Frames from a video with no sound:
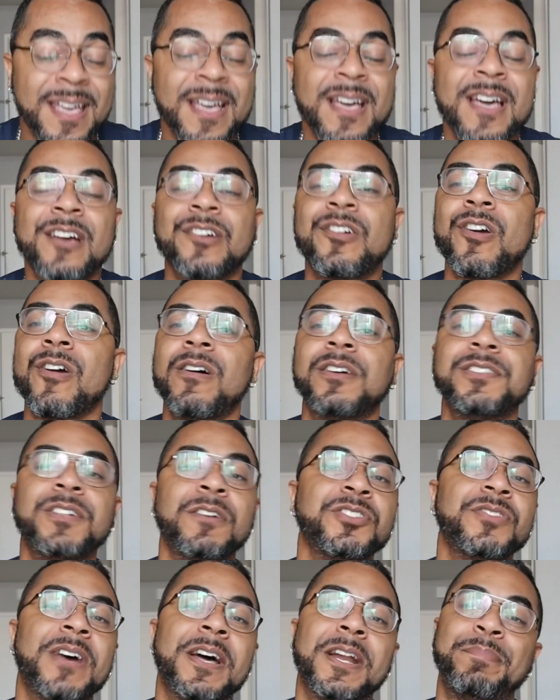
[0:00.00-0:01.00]
Girl, don't
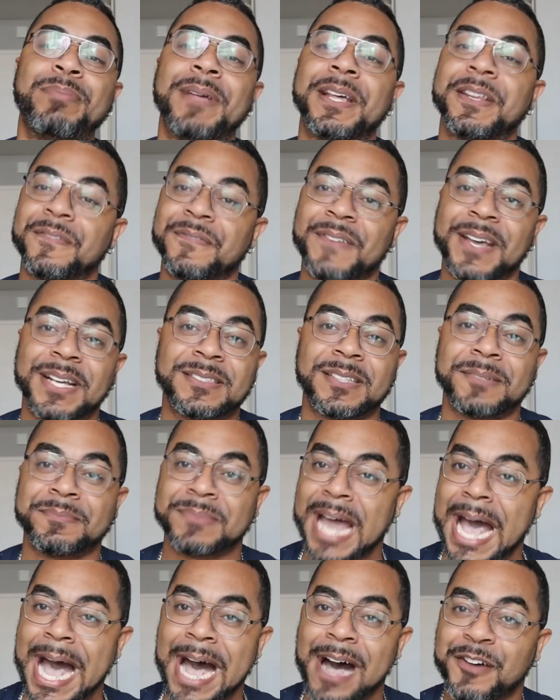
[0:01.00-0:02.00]
try to play the victim
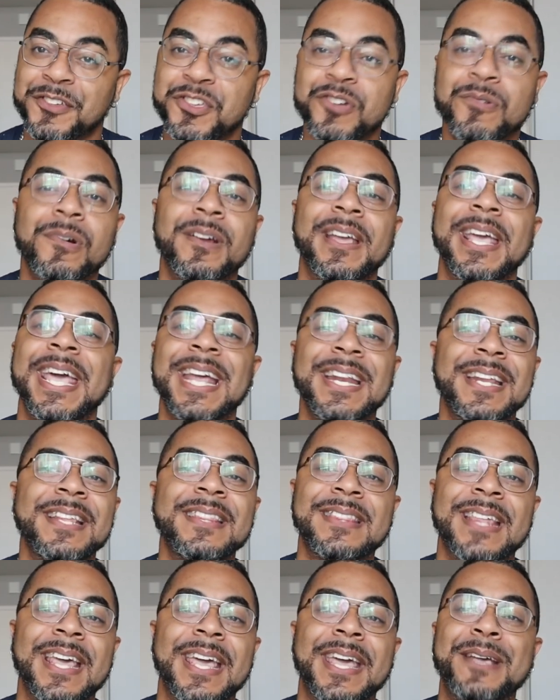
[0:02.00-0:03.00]
now. You are
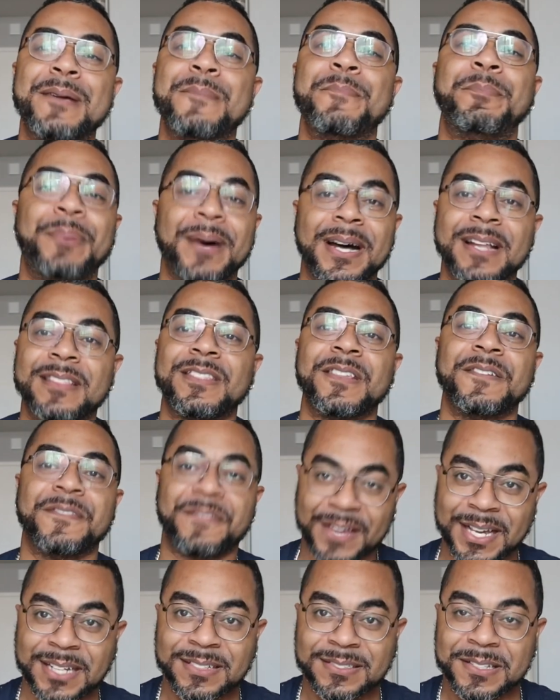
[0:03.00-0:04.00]
anything but the
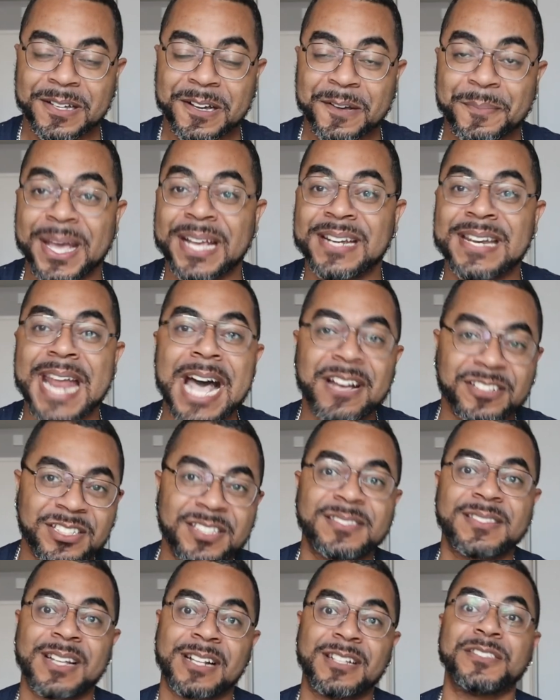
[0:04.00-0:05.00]
victim. And now she's
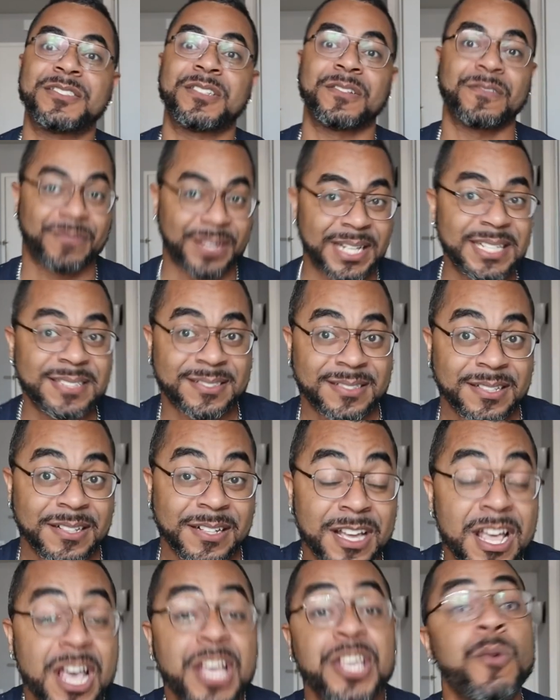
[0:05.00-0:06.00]
telling Teresa,
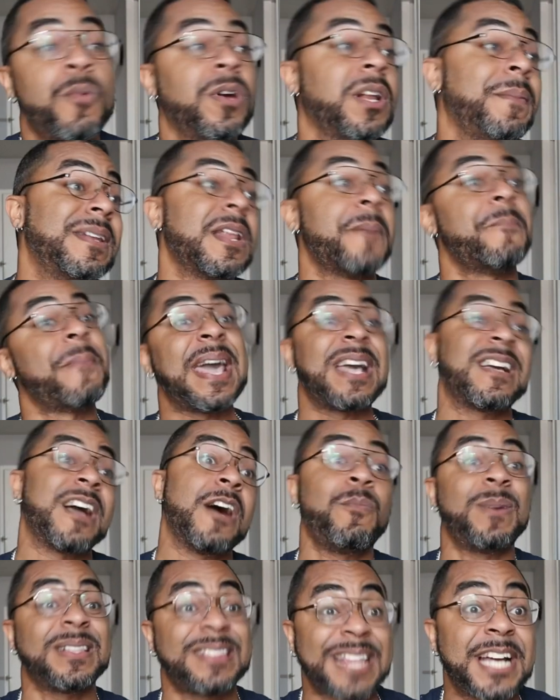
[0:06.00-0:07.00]
you wanted me to make up
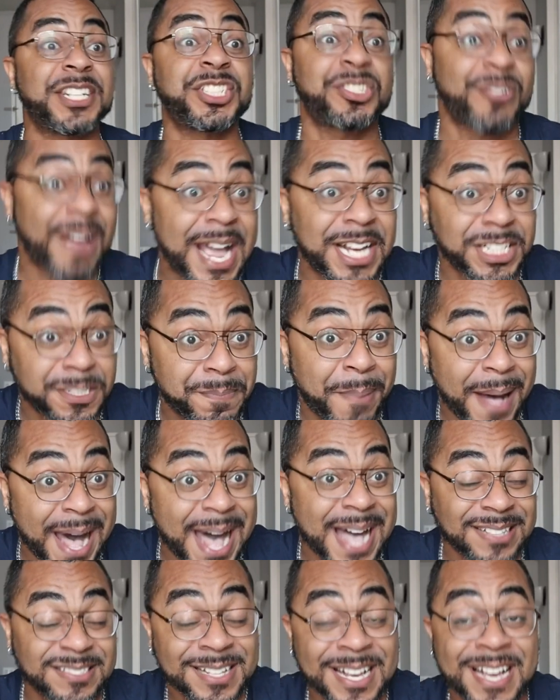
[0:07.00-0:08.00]
with that trash
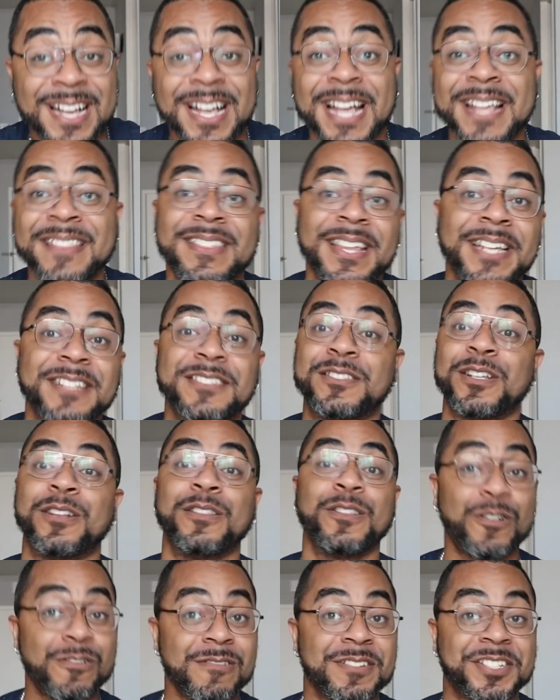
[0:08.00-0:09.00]
box? And then
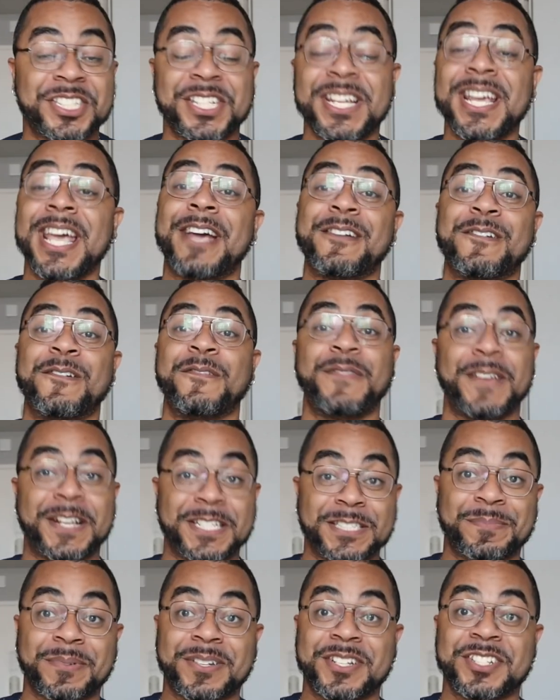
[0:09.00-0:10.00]
Dolores, she intervenes
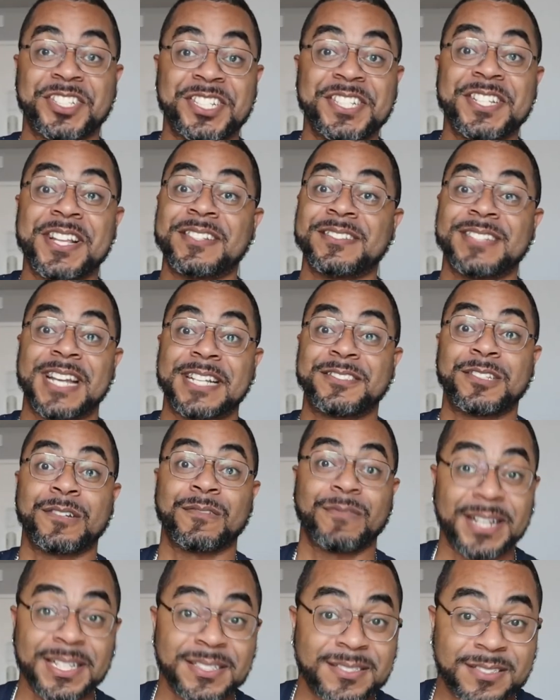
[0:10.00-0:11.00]
because she's yelling at
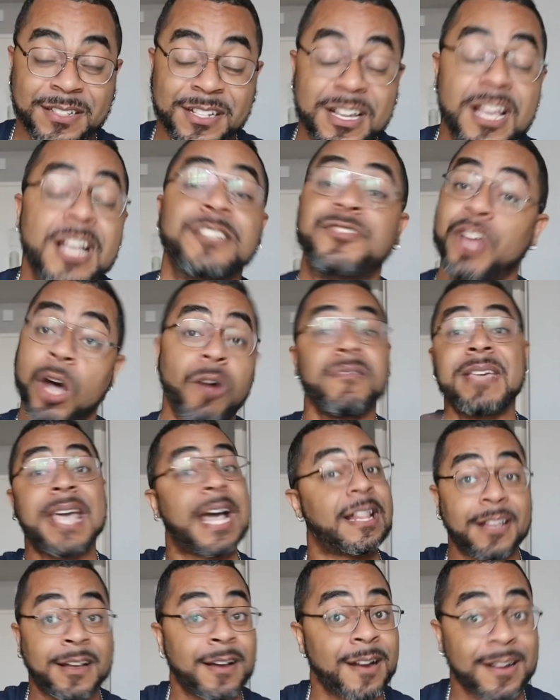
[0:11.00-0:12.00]
Teresa, don't yell
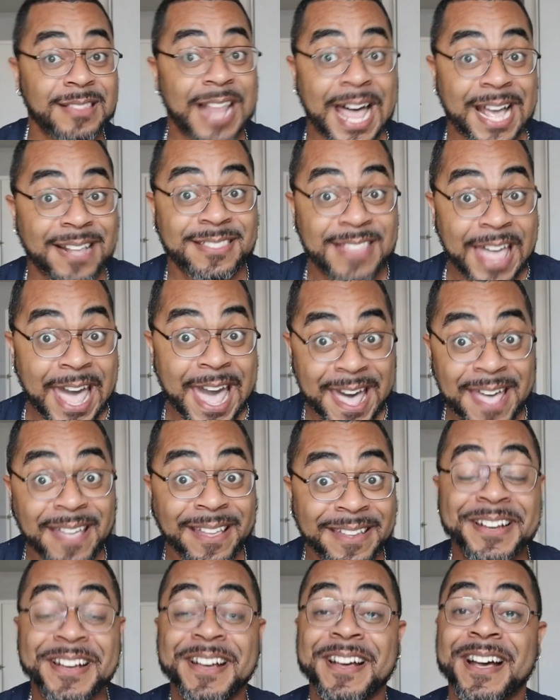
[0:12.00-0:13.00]
at her like that.
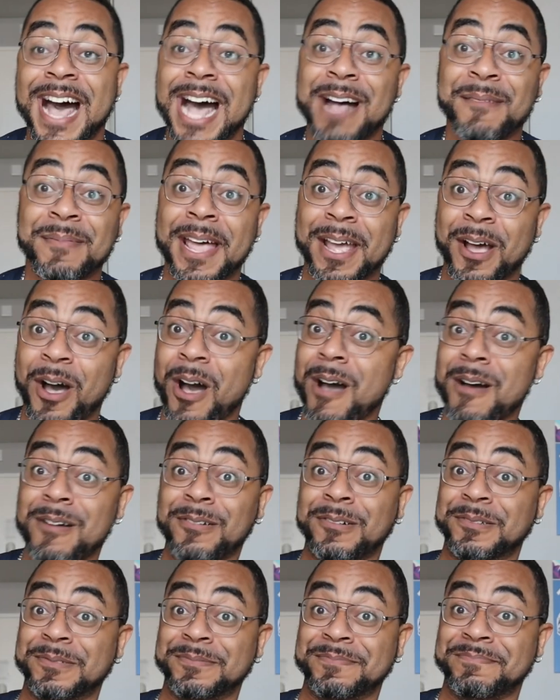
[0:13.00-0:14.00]
I'm like,
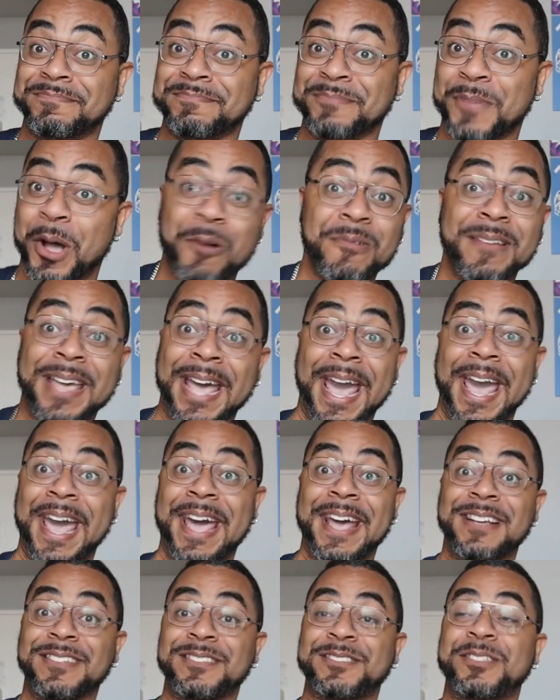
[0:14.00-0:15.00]
oh, okay.
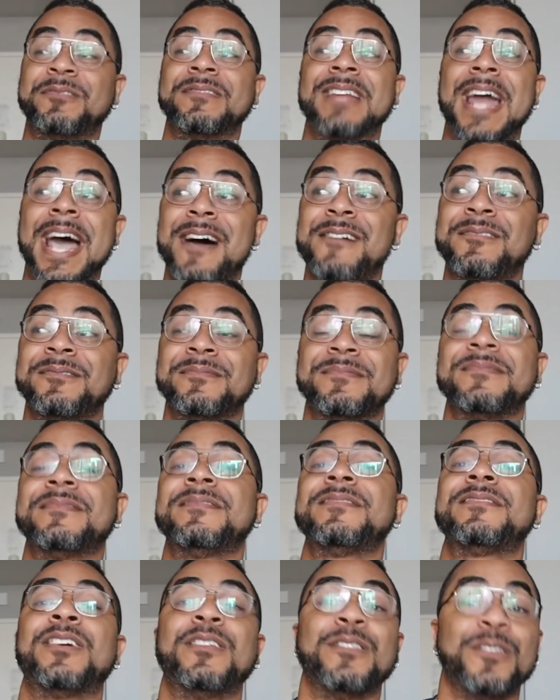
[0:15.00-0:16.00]
So now
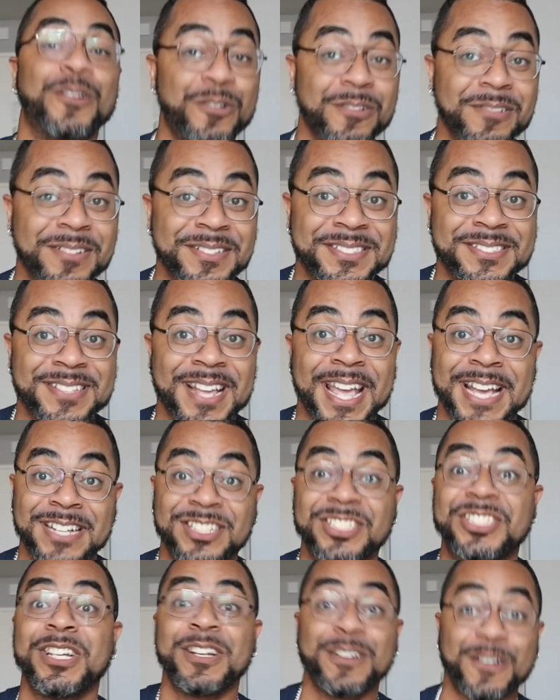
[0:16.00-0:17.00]
Dolores and
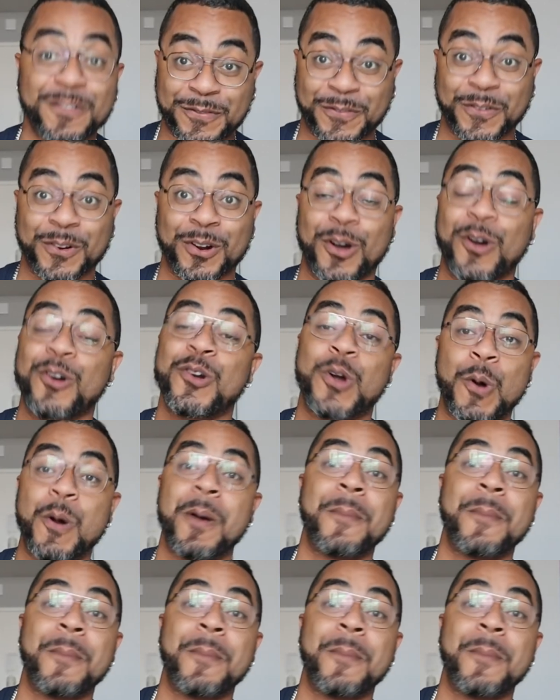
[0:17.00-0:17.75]
Jennifer are going